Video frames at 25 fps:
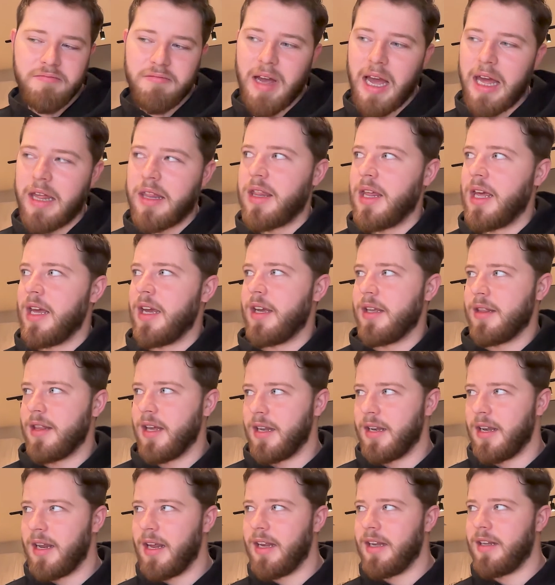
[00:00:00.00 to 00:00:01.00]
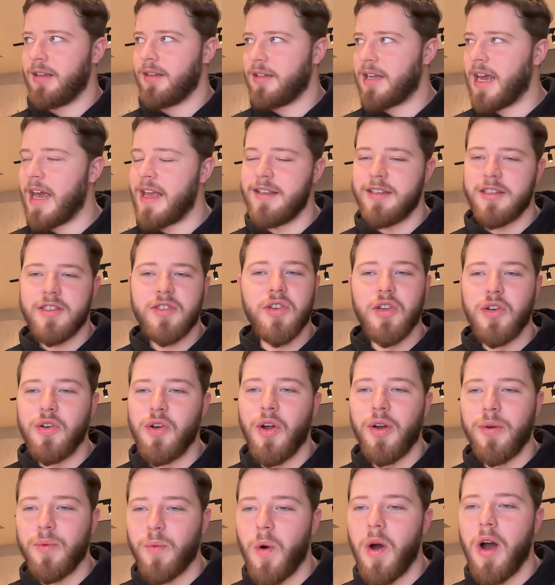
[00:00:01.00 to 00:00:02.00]
I think that it tends to
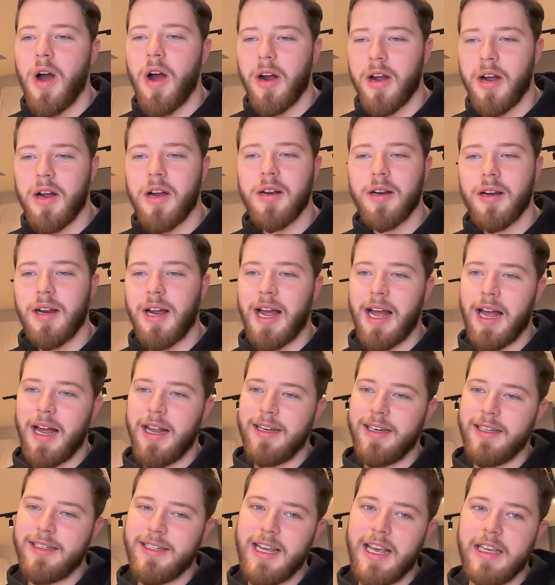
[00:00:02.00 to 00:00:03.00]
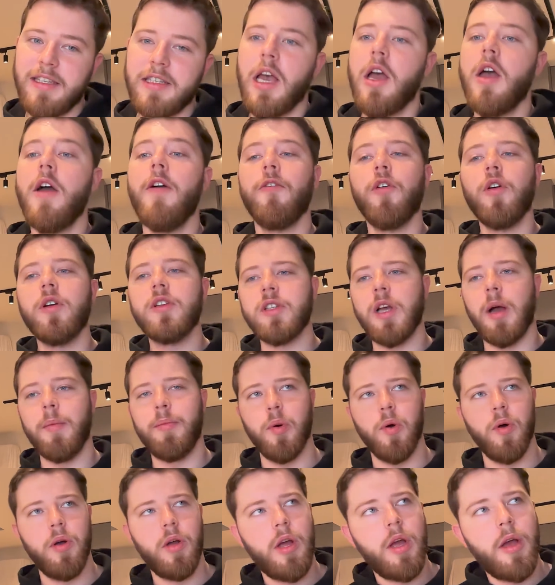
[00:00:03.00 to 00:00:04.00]
not work. And for
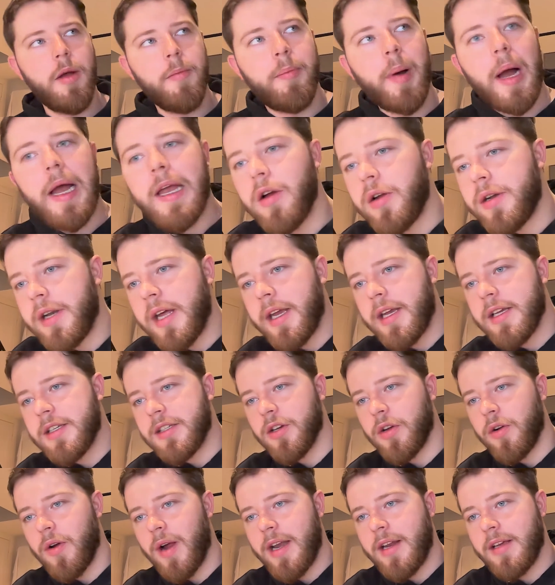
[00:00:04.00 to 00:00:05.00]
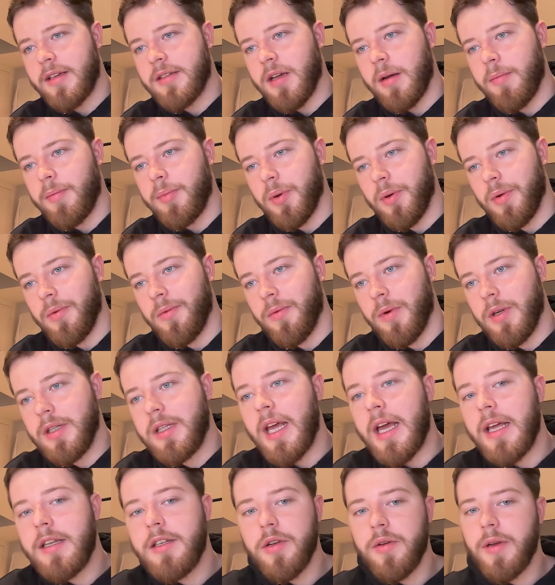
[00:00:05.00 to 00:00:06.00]
example, Bionic is a great example. What
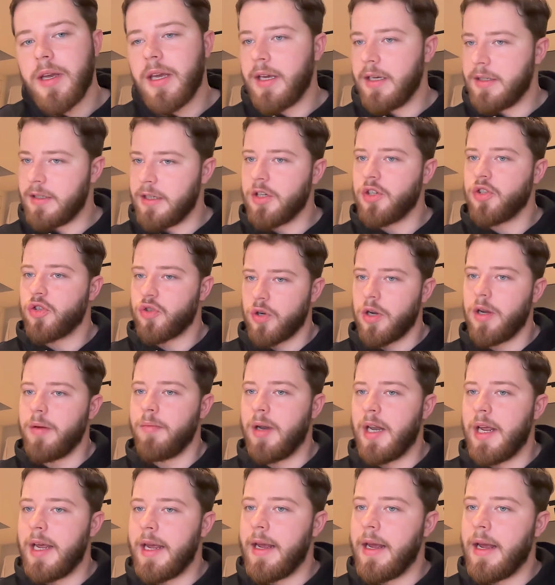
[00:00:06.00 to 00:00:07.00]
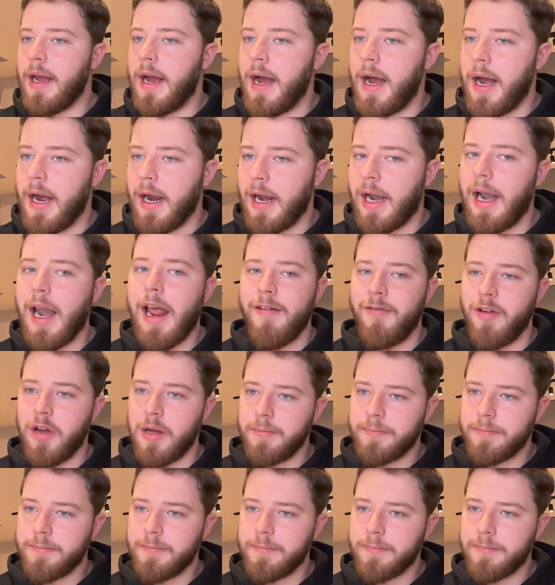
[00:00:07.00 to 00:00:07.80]
they're doing is extremely clever.